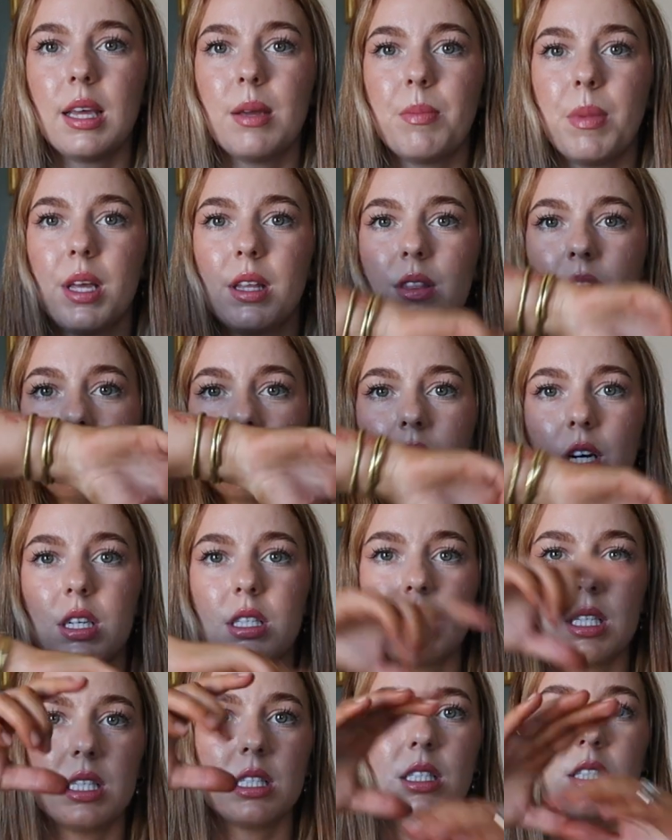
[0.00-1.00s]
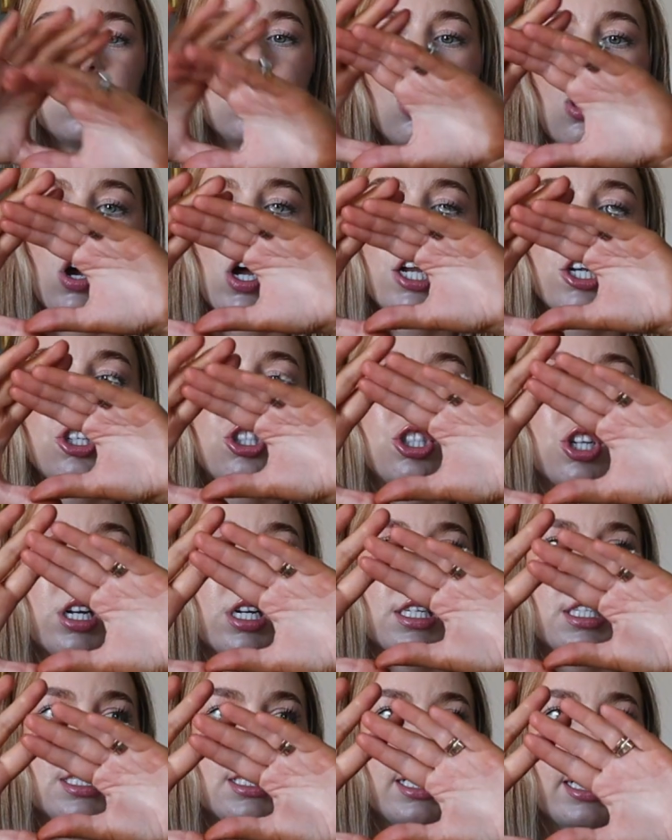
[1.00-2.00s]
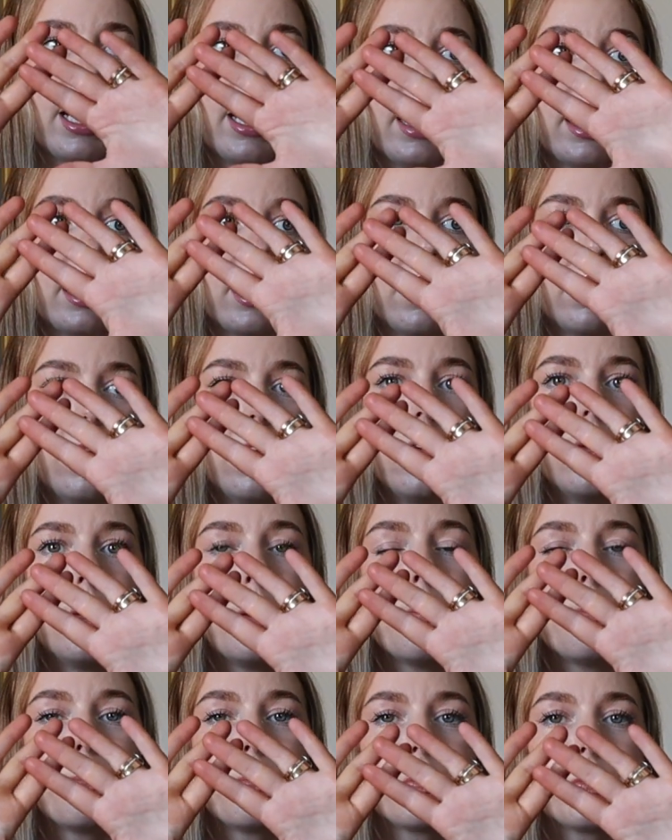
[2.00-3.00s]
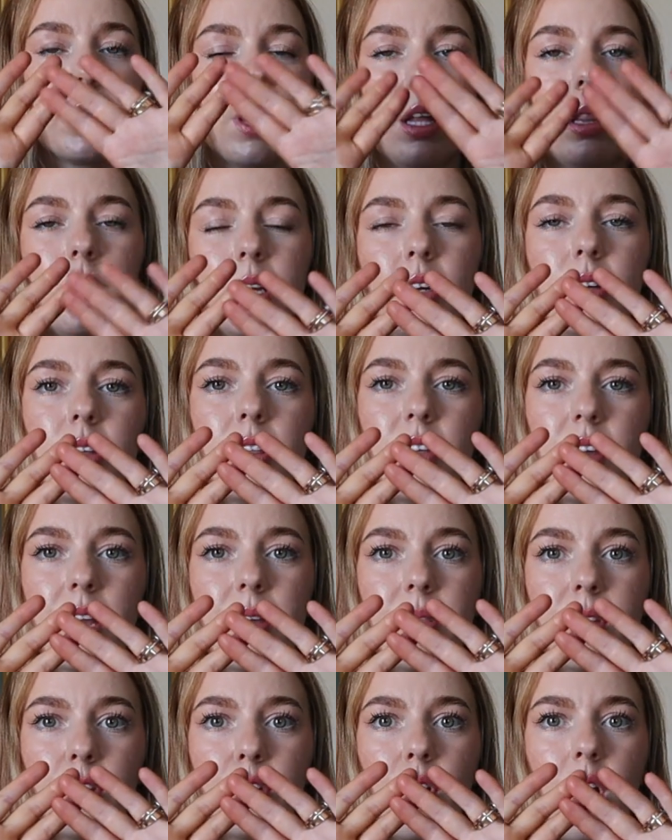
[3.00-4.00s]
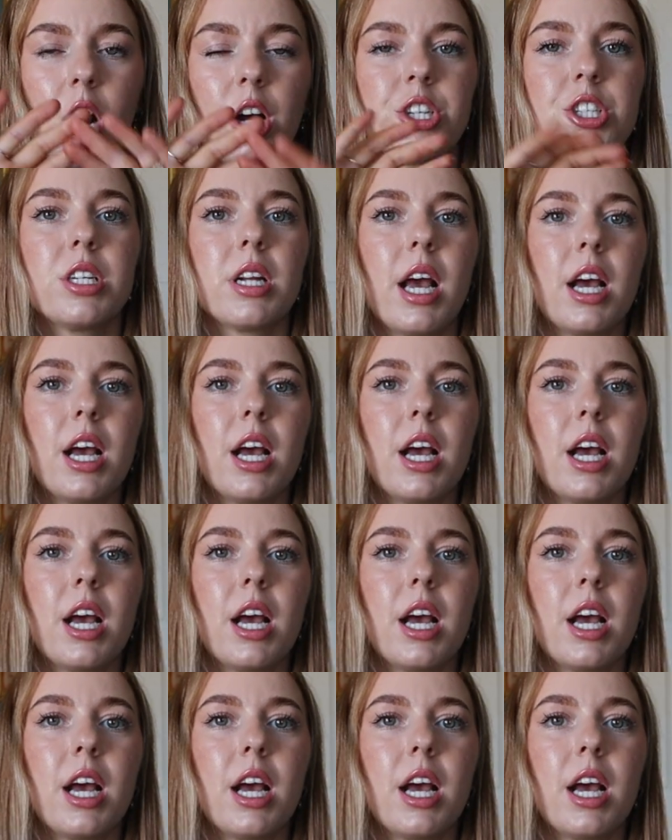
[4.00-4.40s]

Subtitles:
they make their gussets not just like a little thing in the crotch.